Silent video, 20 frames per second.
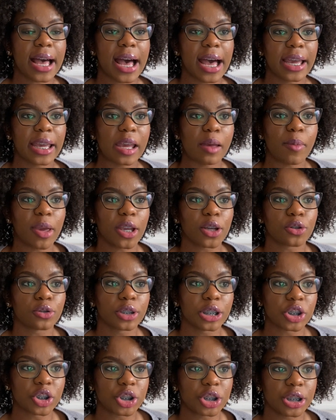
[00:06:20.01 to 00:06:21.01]
I am a
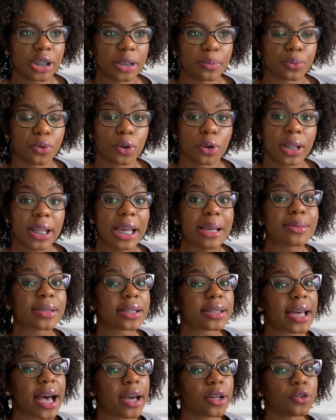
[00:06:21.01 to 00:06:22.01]
Christian proclaims
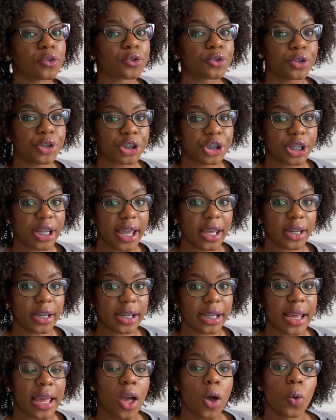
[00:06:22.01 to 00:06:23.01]
the title of
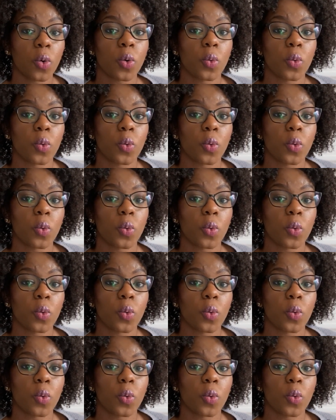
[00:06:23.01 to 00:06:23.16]
Christianity